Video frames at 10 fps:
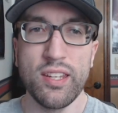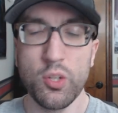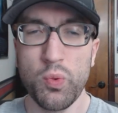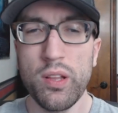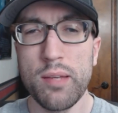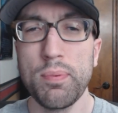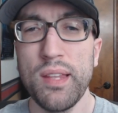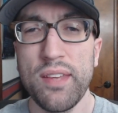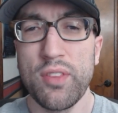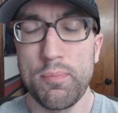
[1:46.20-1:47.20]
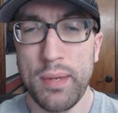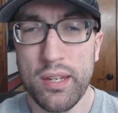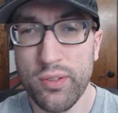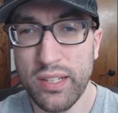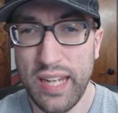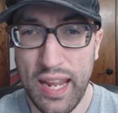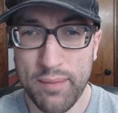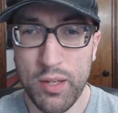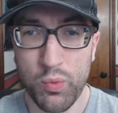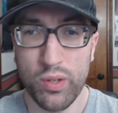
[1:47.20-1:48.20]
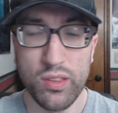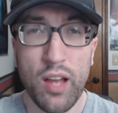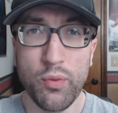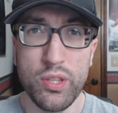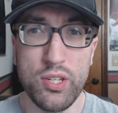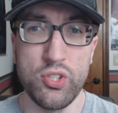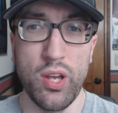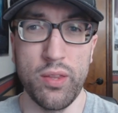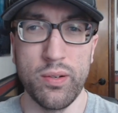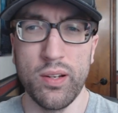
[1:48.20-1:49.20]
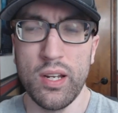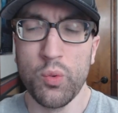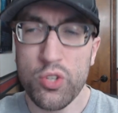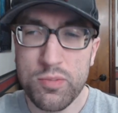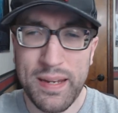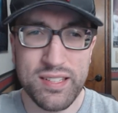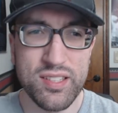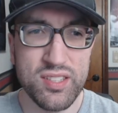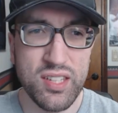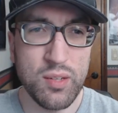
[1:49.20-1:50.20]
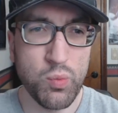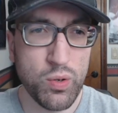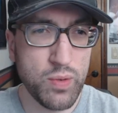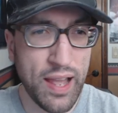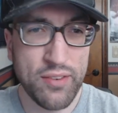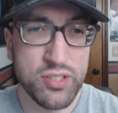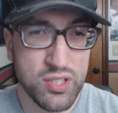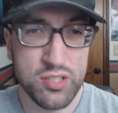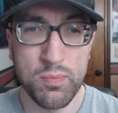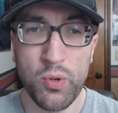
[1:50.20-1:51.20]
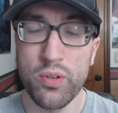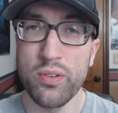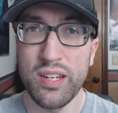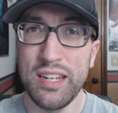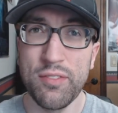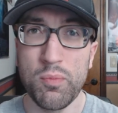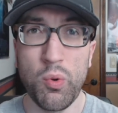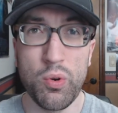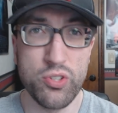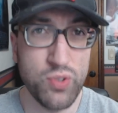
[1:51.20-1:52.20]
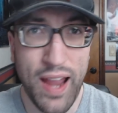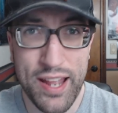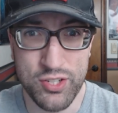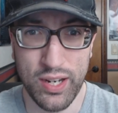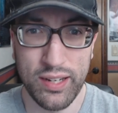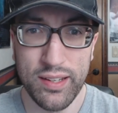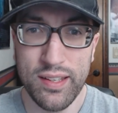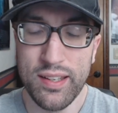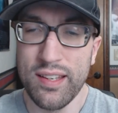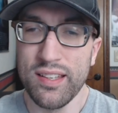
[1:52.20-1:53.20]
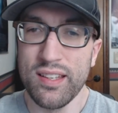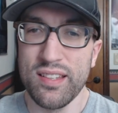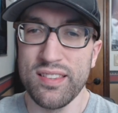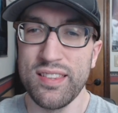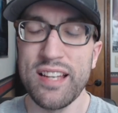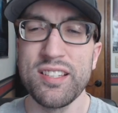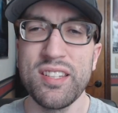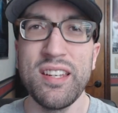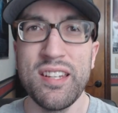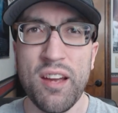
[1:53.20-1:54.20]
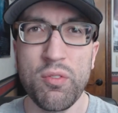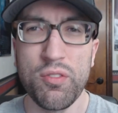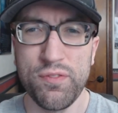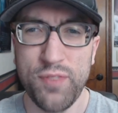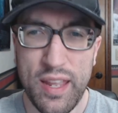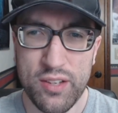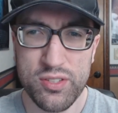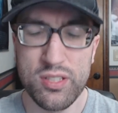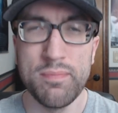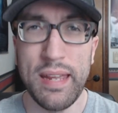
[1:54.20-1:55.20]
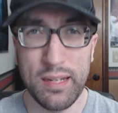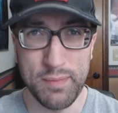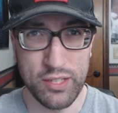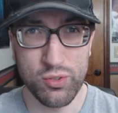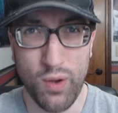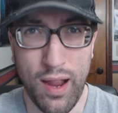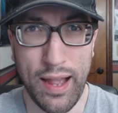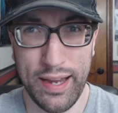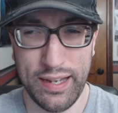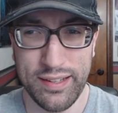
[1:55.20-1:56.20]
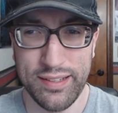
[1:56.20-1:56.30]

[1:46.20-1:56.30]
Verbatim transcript: You really believe that Peter and Cami were in love with each other, which makes the scene where Allison is murdered even more tragic. That scene never fails to make me cry.